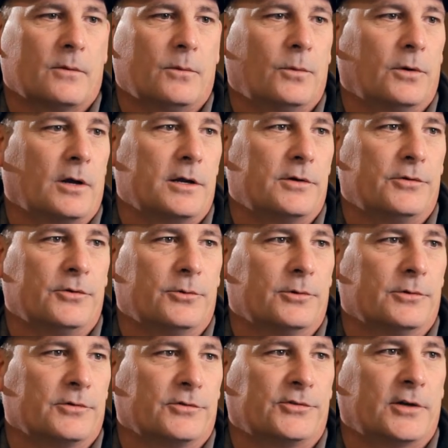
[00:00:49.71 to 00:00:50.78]
what I do
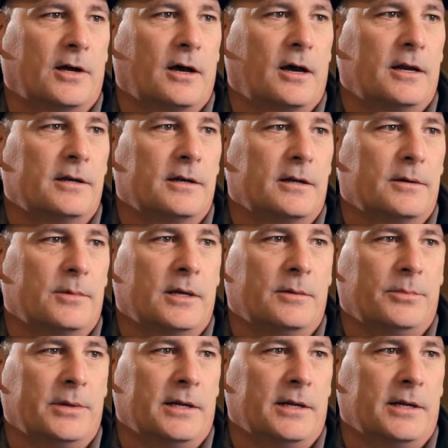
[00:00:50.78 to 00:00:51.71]
on the side, and